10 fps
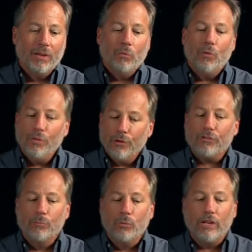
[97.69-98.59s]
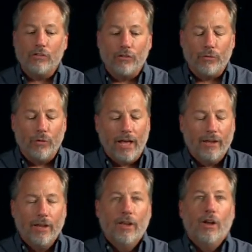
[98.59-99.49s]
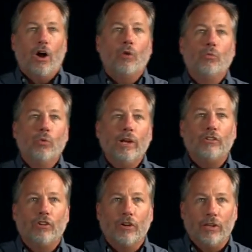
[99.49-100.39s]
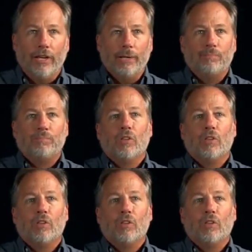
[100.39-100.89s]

Well, there's some reasons for that. Originally,